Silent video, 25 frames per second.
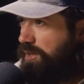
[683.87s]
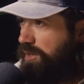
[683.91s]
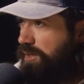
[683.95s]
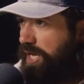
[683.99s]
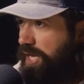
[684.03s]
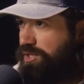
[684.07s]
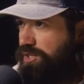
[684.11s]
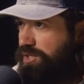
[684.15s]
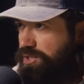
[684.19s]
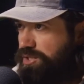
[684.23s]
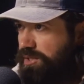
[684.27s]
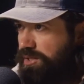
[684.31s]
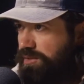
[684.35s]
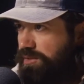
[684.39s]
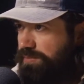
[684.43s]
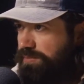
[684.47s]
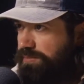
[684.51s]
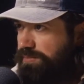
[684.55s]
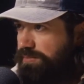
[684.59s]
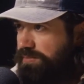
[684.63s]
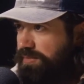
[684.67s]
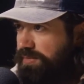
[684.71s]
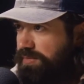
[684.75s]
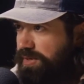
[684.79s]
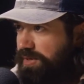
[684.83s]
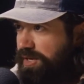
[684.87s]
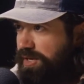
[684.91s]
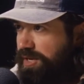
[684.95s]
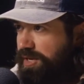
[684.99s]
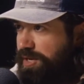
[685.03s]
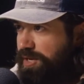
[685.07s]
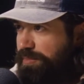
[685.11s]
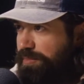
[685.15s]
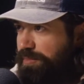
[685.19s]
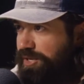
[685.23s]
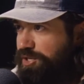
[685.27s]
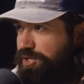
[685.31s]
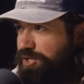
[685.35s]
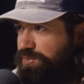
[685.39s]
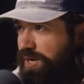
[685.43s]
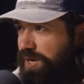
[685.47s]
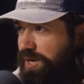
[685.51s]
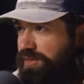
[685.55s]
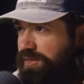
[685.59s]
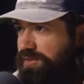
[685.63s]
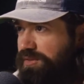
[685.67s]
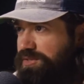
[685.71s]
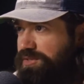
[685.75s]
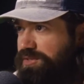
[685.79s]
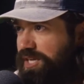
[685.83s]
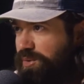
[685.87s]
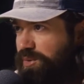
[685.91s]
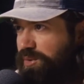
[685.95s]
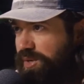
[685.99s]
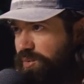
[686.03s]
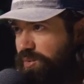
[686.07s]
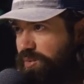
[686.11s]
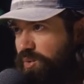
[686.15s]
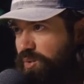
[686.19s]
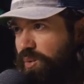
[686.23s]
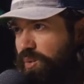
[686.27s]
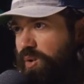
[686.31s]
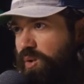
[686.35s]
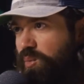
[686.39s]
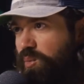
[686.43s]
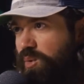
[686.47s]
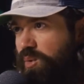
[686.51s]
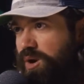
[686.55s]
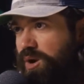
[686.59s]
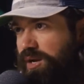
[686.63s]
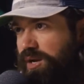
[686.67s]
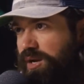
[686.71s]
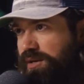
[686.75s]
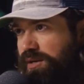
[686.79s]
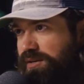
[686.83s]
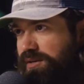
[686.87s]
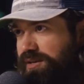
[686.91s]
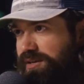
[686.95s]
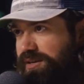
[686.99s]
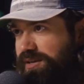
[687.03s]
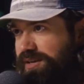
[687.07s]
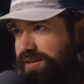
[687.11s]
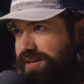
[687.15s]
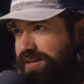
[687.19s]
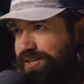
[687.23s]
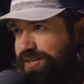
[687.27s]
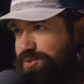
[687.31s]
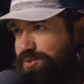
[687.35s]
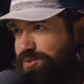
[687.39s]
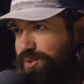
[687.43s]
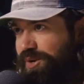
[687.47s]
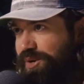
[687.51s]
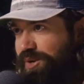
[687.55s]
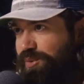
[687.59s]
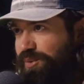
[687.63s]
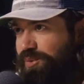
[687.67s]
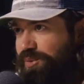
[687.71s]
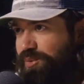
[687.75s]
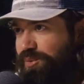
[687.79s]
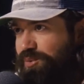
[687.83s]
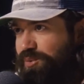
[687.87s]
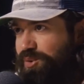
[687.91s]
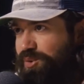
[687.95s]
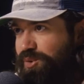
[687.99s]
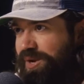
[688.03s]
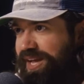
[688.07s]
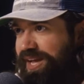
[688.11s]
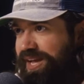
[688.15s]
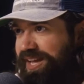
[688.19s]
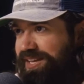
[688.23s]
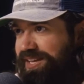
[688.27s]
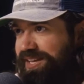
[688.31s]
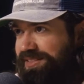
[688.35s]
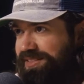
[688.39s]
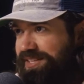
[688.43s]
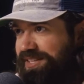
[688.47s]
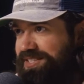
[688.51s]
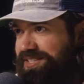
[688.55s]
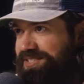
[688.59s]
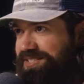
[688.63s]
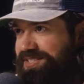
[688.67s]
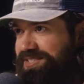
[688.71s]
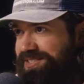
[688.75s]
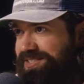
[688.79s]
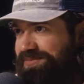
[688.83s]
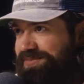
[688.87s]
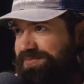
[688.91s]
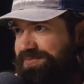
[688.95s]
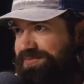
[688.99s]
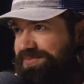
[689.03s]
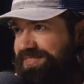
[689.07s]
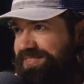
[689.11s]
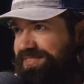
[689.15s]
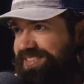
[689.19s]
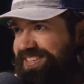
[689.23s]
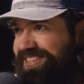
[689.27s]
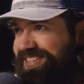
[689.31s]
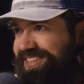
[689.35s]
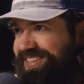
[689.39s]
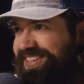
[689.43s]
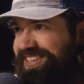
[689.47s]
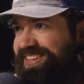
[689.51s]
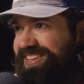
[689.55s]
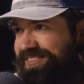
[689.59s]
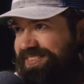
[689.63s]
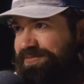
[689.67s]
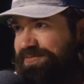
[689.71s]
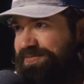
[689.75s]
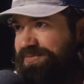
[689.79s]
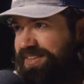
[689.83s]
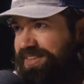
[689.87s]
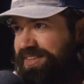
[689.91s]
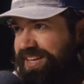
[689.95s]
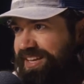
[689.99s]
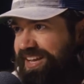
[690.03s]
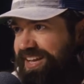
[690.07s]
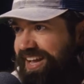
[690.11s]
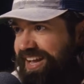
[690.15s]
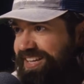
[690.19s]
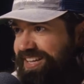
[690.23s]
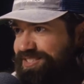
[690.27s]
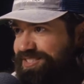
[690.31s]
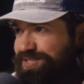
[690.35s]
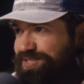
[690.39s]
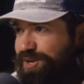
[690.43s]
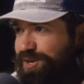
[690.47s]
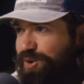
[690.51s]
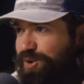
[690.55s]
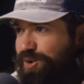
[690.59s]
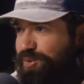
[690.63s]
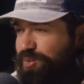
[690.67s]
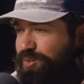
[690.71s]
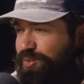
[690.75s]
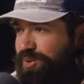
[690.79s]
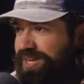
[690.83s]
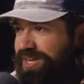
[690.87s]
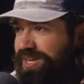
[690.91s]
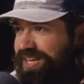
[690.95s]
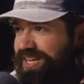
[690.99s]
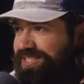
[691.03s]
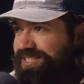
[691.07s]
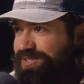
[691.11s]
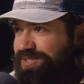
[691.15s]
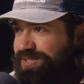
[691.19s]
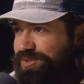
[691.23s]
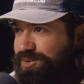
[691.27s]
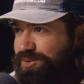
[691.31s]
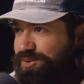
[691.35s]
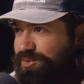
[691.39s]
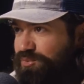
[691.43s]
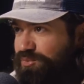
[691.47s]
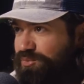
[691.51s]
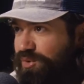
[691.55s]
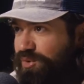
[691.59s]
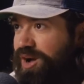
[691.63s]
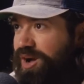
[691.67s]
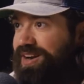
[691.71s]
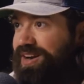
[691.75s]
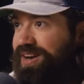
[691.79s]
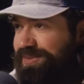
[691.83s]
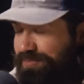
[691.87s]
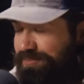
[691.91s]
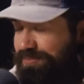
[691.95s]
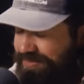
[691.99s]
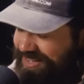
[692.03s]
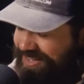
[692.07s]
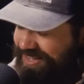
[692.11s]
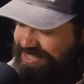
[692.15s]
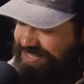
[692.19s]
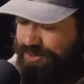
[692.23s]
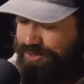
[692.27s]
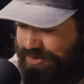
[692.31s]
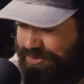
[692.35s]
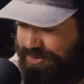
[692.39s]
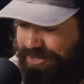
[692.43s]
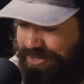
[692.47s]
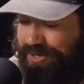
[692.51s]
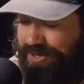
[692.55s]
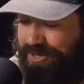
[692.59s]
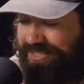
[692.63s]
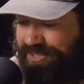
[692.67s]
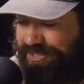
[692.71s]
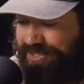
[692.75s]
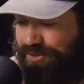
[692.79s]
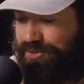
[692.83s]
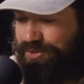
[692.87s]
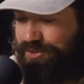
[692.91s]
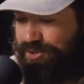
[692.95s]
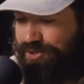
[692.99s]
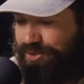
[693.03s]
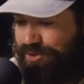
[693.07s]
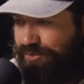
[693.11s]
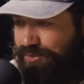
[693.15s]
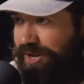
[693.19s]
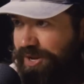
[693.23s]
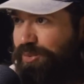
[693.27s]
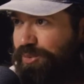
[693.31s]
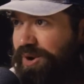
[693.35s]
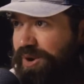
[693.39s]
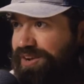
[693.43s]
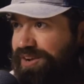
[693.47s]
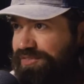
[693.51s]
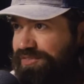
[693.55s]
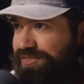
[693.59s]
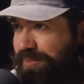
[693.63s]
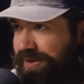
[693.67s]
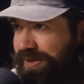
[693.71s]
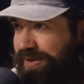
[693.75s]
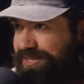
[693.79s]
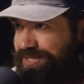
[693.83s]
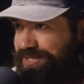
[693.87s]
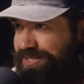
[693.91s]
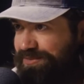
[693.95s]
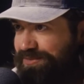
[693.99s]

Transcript: engine because rather than saying like what do i want it's what do i what do i hate least and so we get to run it so then you get to use your run away from engine